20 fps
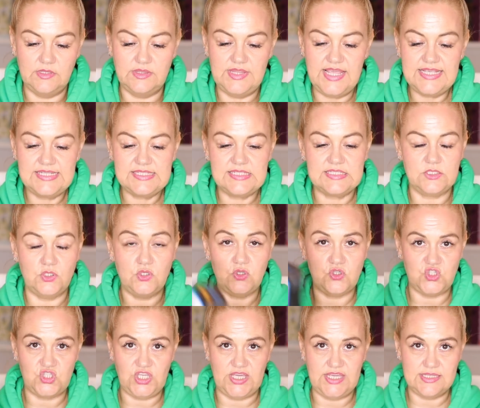This
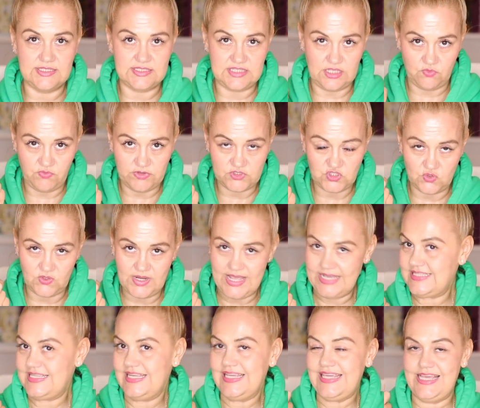Good Genes, the original
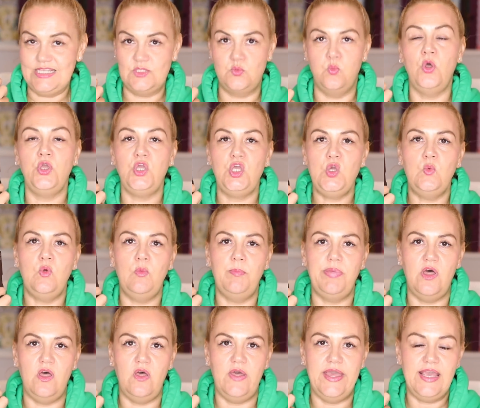lactic, is what you will
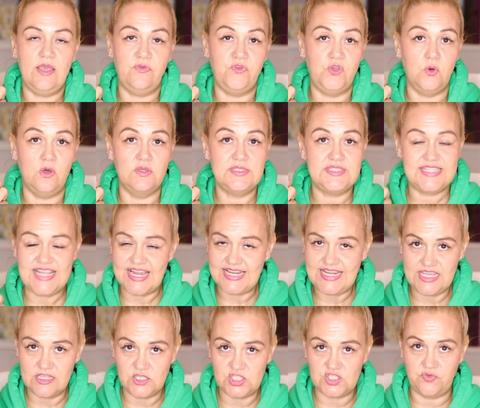buy if you are
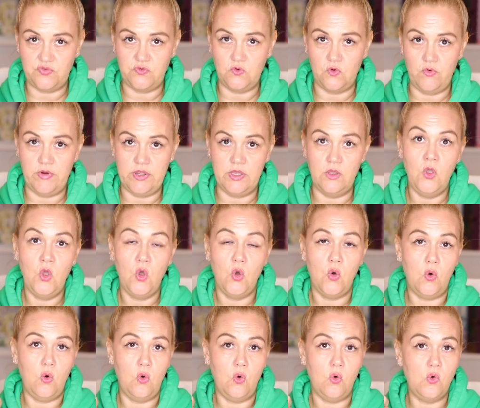standing in Sephora
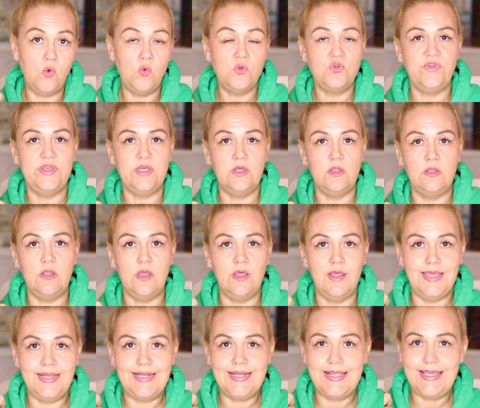or ordering
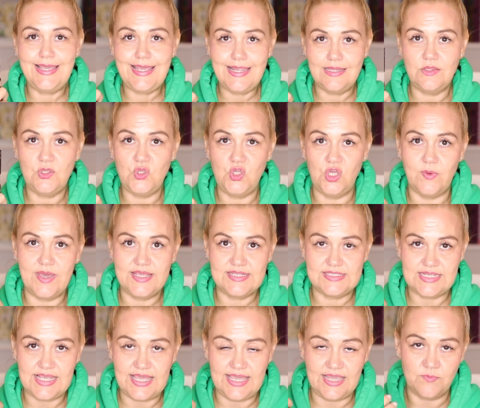online in the
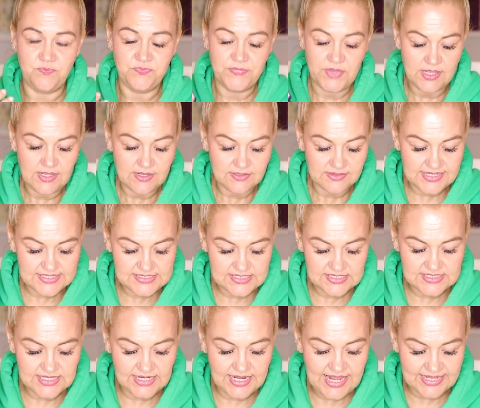USA. This
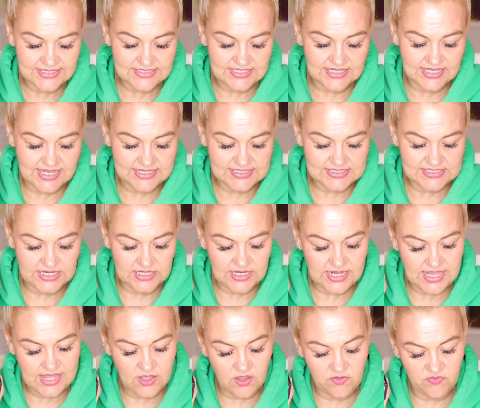is a lactic
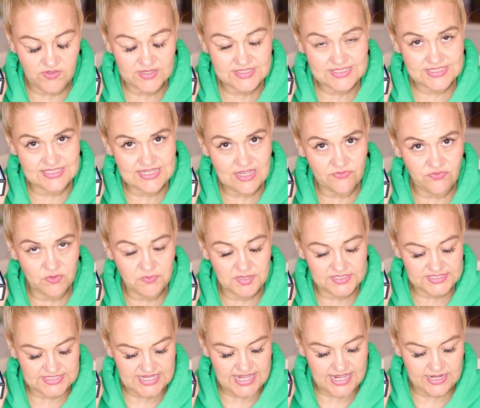acid of
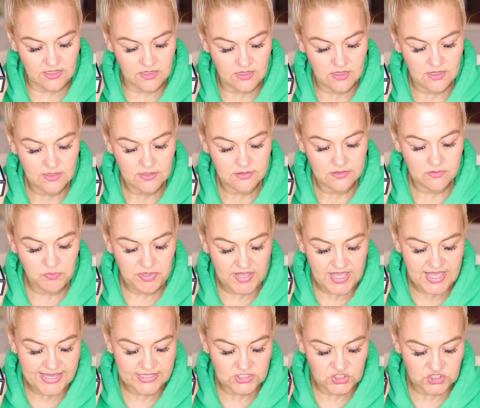7%, the
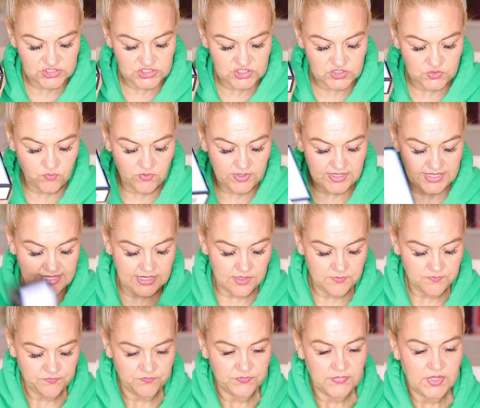pH is
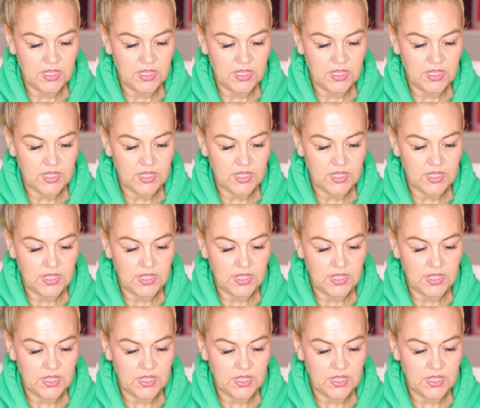3,